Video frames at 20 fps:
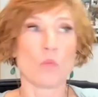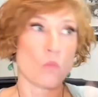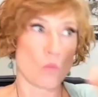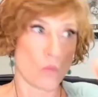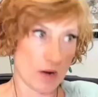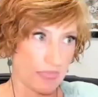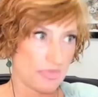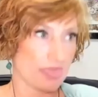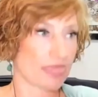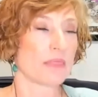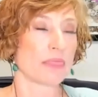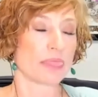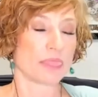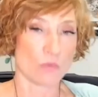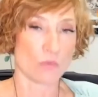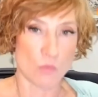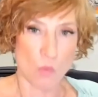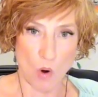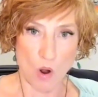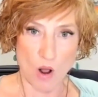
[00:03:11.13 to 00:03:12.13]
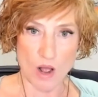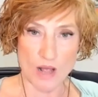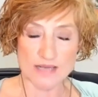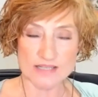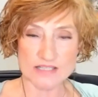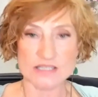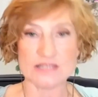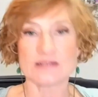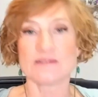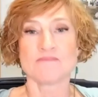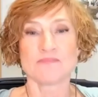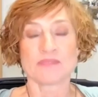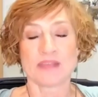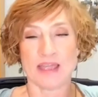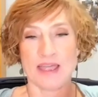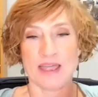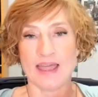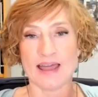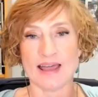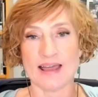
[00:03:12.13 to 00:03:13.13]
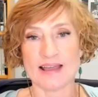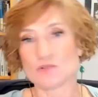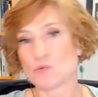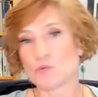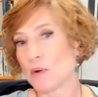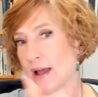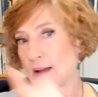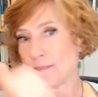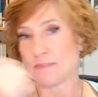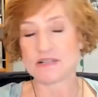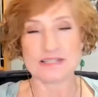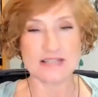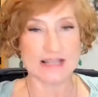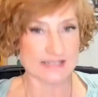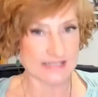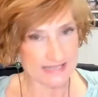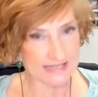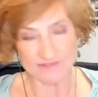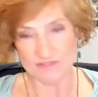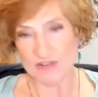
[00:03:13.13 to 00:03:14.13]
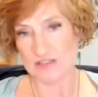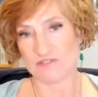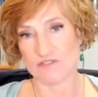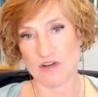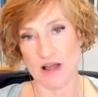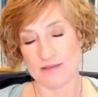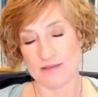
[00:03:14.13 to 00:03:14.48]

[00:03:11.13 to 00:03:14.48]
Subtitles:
with the want and what happens at 75%,